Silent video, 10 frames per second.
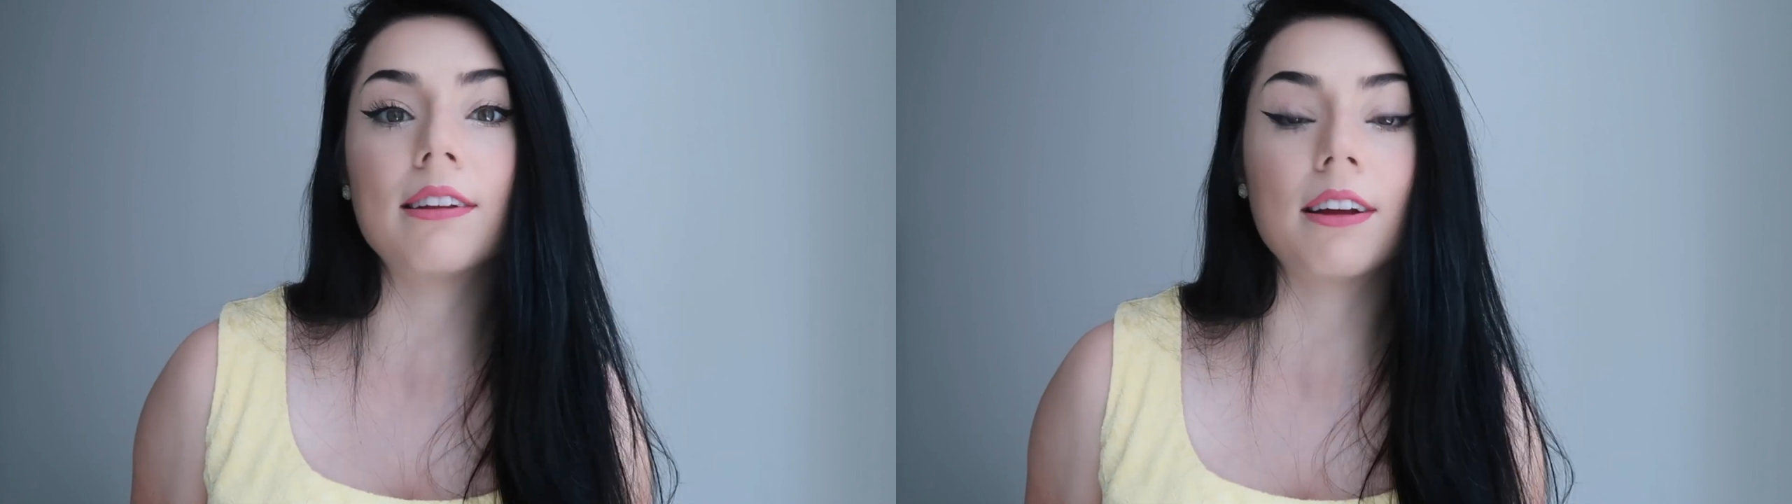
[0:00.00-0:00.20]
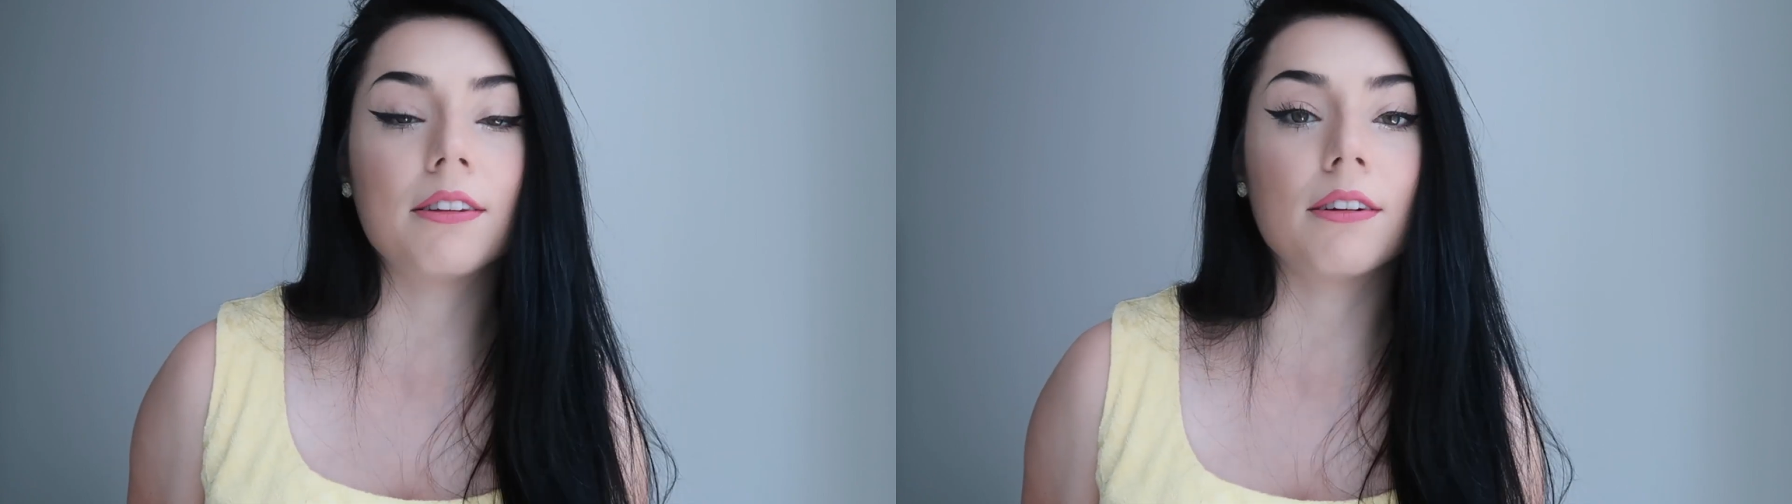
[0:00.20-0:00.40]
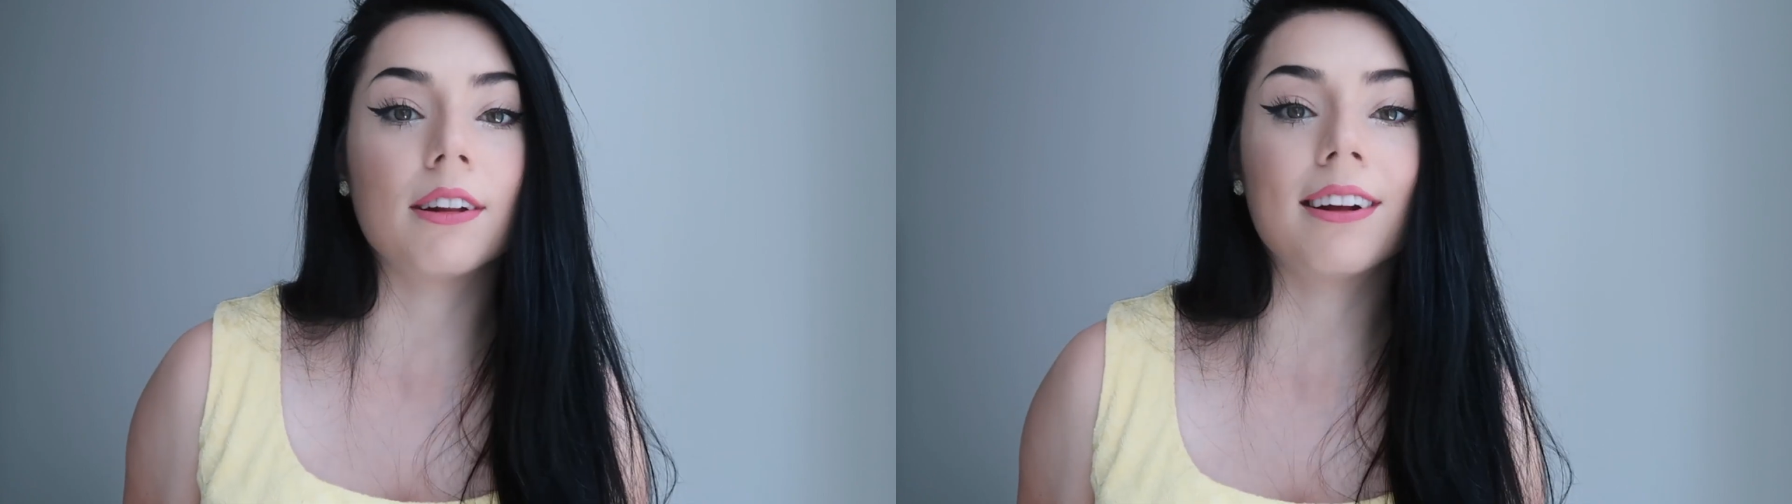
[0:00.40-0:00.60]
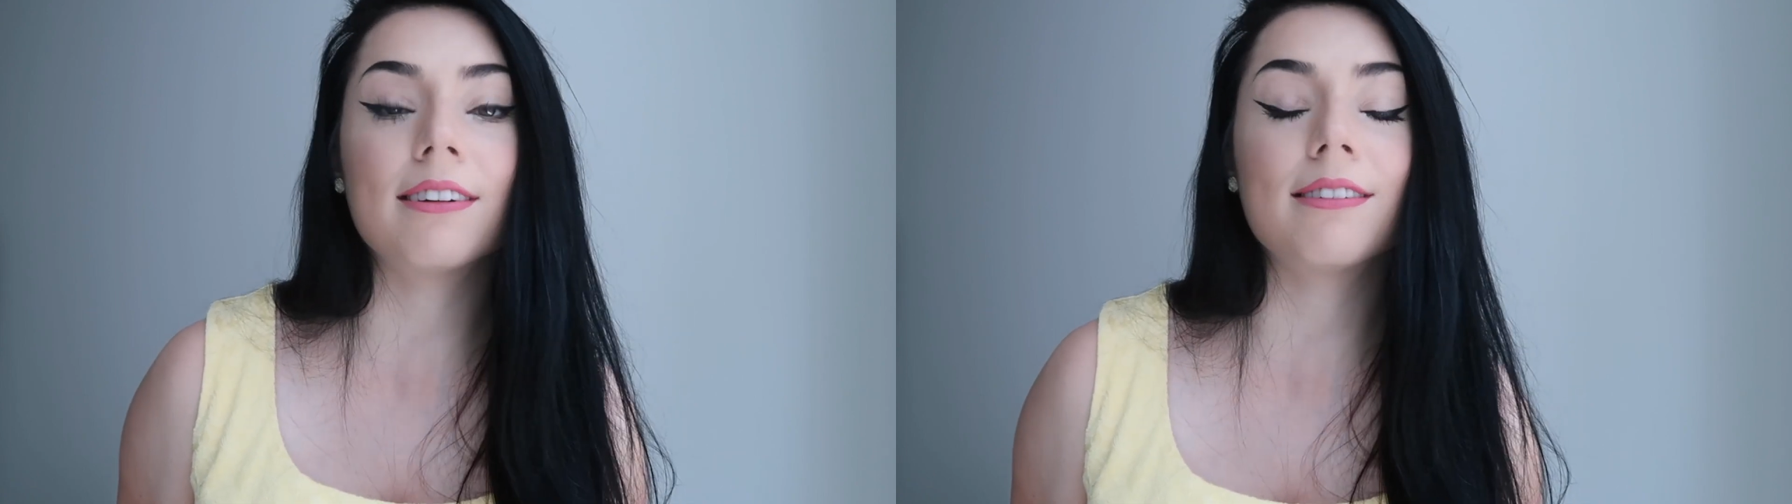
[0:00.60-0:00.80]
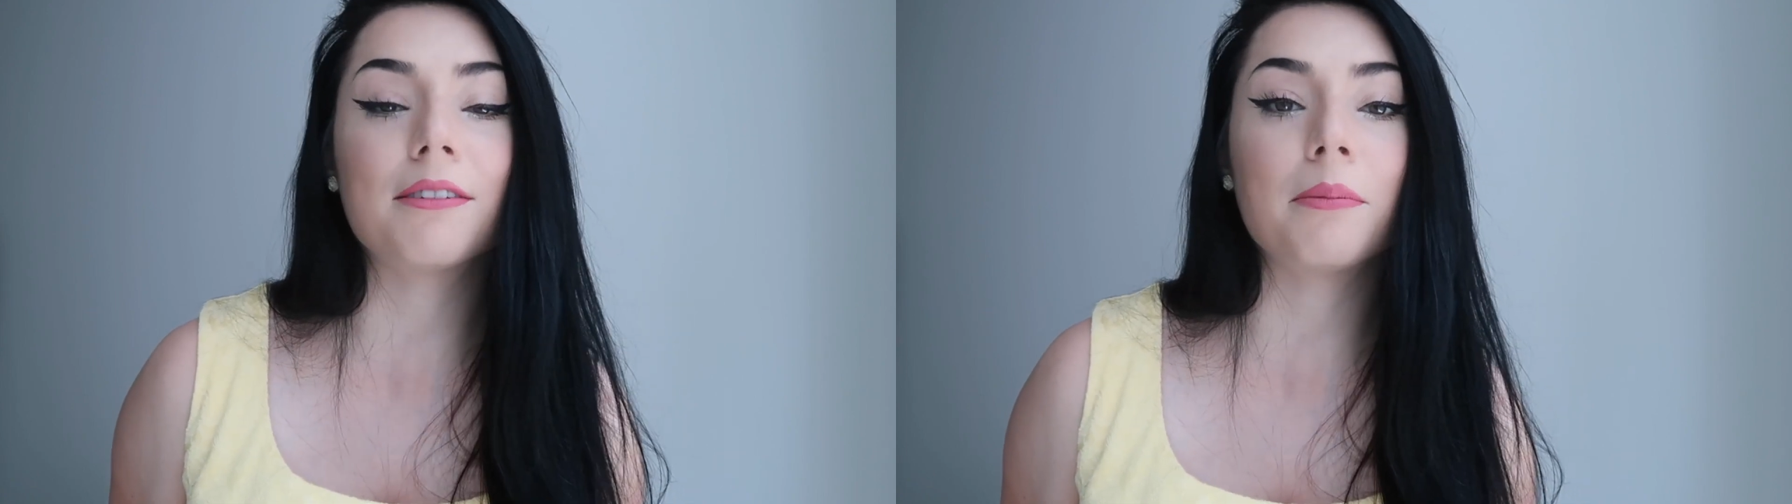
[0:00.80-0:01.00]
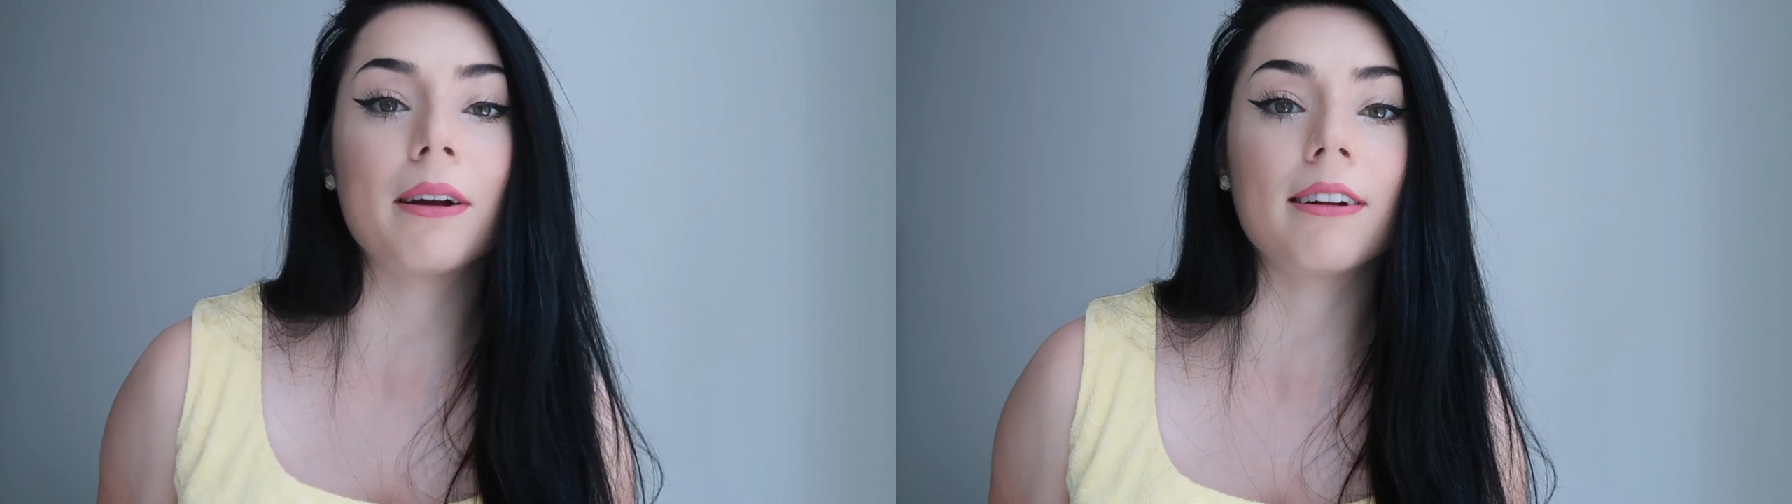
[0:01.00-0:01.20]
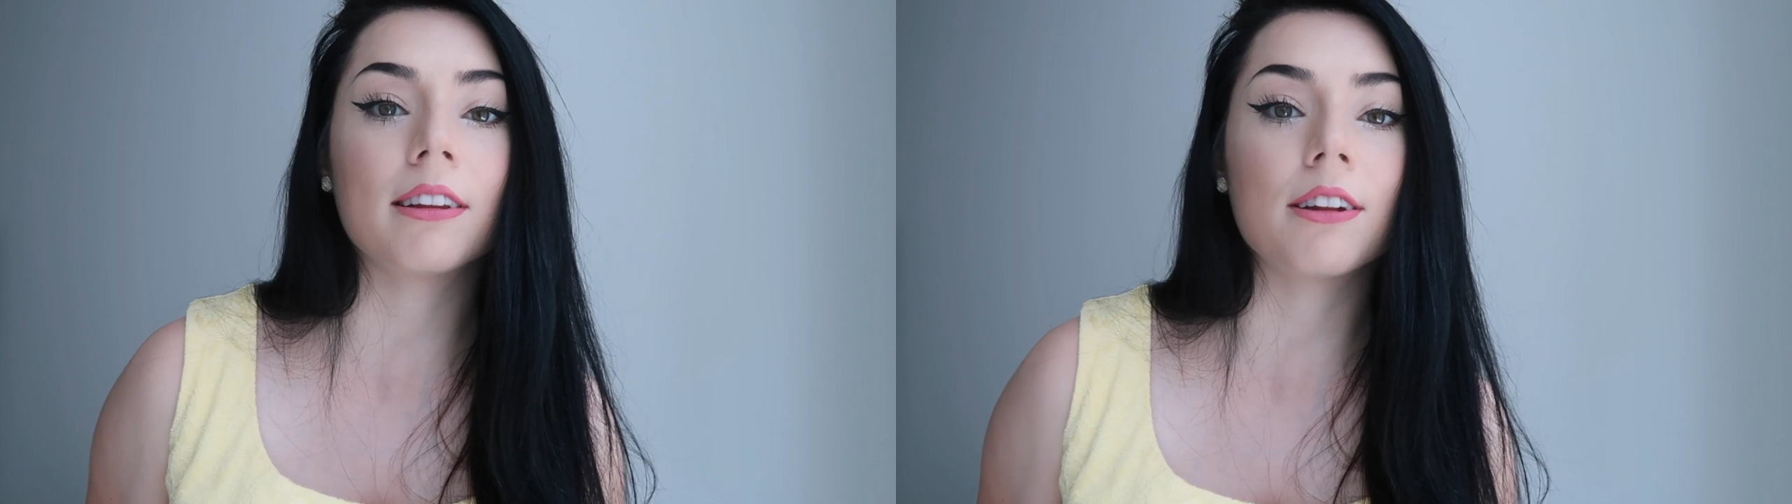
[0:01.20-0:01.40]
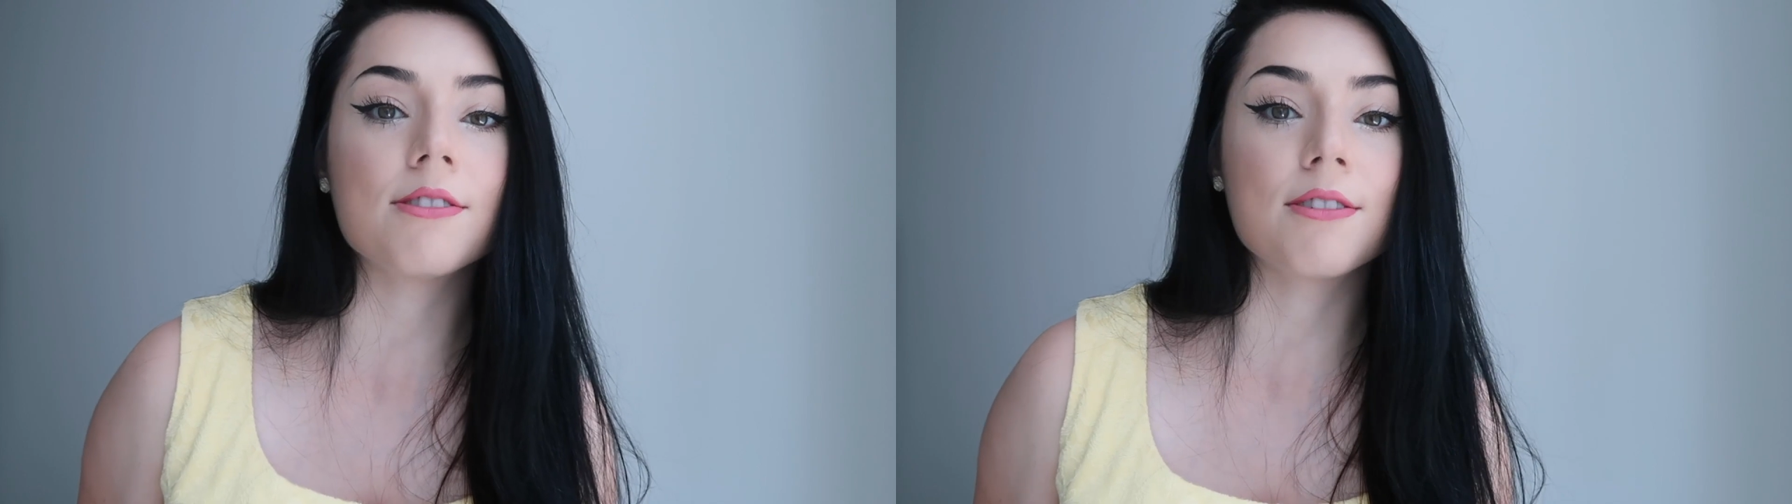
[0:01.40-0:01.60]
$10 repairing
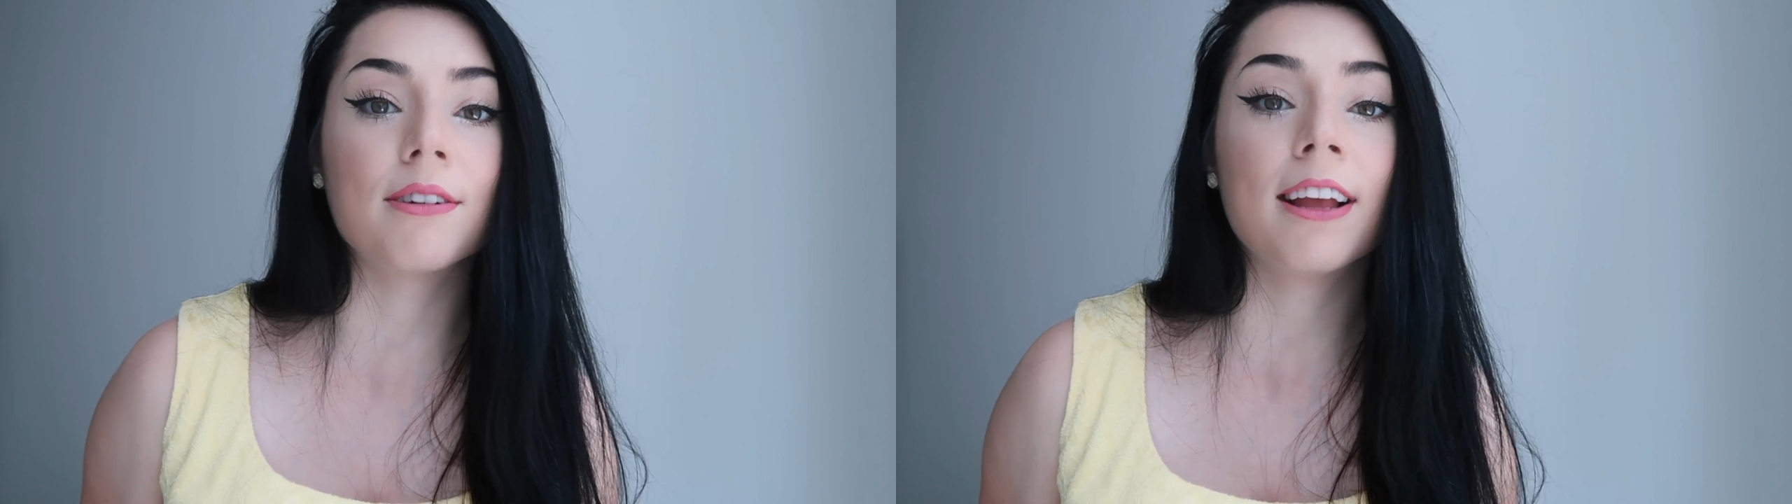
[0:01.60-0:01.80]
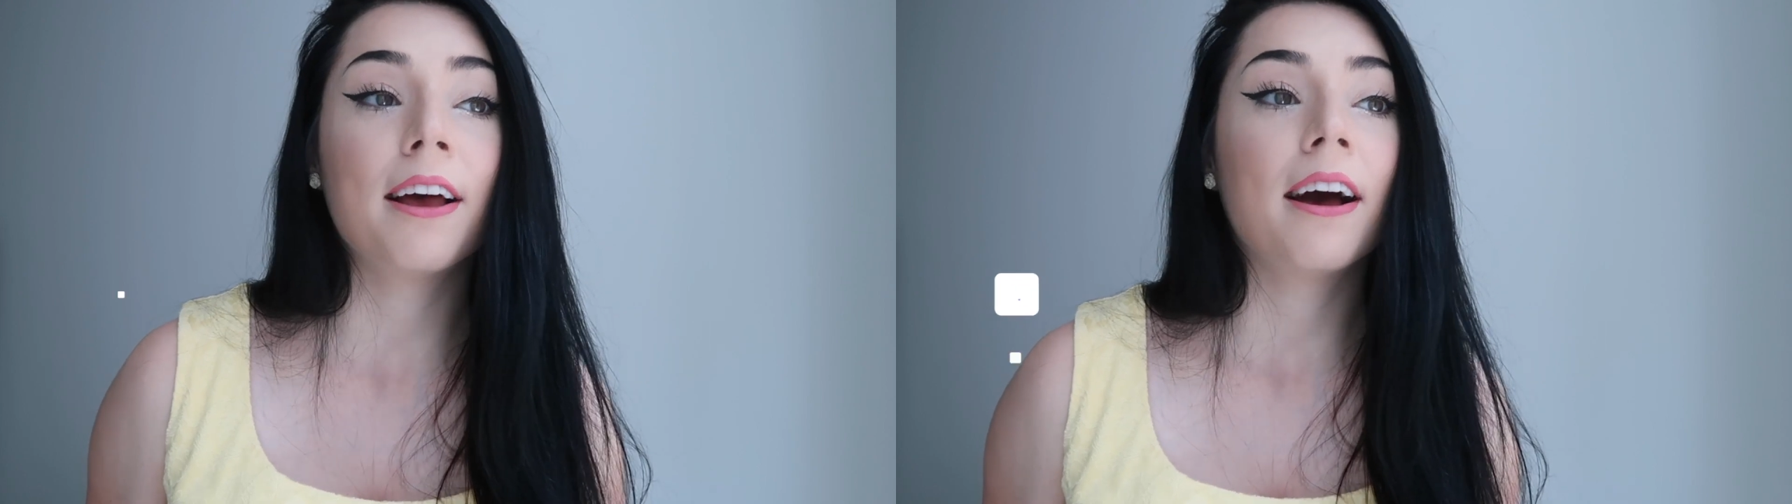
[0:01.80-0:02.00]
the drone,